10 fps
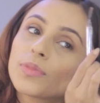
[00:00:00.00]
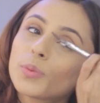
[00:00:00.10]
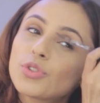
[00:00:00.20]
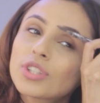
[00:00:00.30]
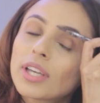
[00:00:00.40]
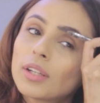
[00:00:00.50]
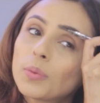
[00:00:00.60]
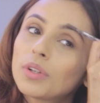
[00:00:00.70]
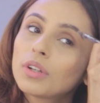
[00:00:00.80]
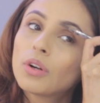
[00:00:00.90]
You just kind of
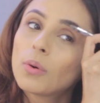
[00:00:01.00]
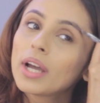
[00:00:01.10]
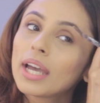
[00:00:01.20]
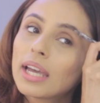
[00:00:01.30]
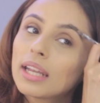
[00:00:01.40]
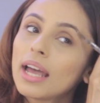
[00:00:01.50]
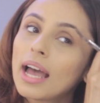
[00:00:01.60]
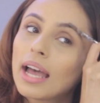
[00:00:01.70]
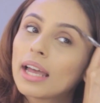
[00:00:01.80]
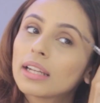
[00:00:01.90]
want to go ahead
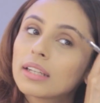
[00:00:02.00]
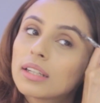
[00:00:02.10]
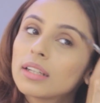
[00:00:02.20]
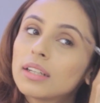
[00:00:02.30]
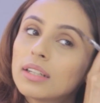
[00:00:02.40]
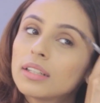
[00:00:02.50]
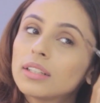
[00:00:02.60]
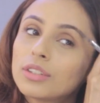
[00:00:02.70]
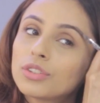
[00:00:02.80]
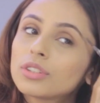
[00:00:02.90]
and
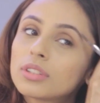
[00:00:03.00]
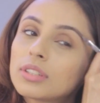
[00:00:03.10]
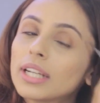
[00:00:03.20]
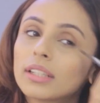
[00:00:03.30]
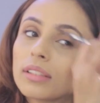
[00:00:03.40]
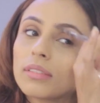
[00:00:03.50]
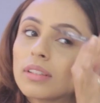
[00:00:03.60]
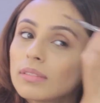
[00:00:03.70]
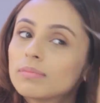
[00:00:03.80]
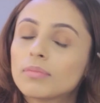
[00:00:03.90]
just like
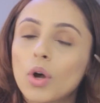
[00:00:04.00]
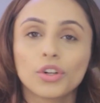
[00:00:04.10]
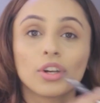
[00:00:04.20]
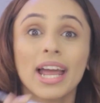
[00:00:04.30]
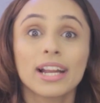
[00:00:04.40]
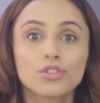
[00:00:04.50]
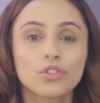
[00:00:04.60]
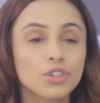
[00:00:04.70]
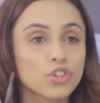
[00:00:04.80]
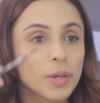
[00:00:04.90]
on your
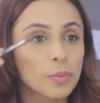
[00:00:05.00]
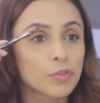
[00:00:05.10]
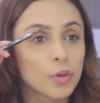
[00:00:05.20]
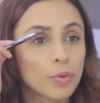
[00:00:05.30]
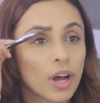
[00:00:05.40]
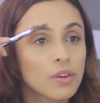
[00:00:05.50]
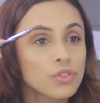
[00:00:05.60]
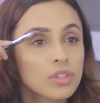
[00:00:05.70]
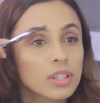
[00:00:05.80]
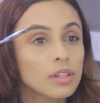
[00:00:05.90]
natural shape of your
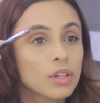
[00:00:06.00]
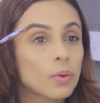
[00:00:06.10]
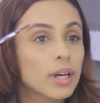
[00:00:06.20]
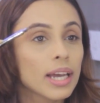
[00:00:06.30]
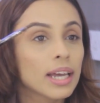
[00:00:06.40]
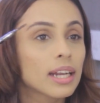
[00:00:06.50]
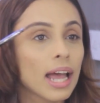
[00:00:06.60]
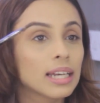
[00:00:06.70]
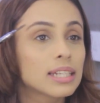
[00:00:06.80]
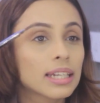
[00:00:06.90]
brows, just kind of go ahead
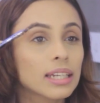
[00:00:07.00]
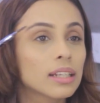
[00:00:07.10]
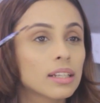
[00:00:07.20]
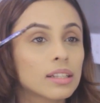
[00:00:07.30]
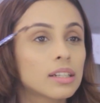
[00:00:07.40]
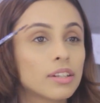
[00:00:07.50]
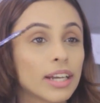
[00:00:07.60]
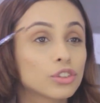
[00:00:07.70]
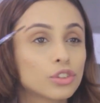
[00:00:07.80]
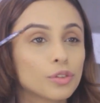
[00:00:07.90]
and take it in the
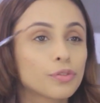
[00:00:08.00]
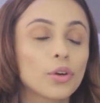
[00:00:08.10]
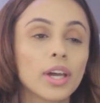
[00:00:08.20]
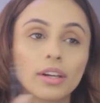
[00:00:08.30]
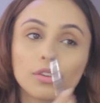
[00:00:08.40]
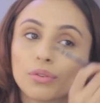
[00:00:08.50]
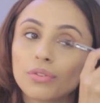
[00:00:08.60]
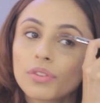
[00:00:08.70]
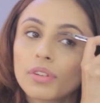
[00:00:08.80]
direction of your hair growth.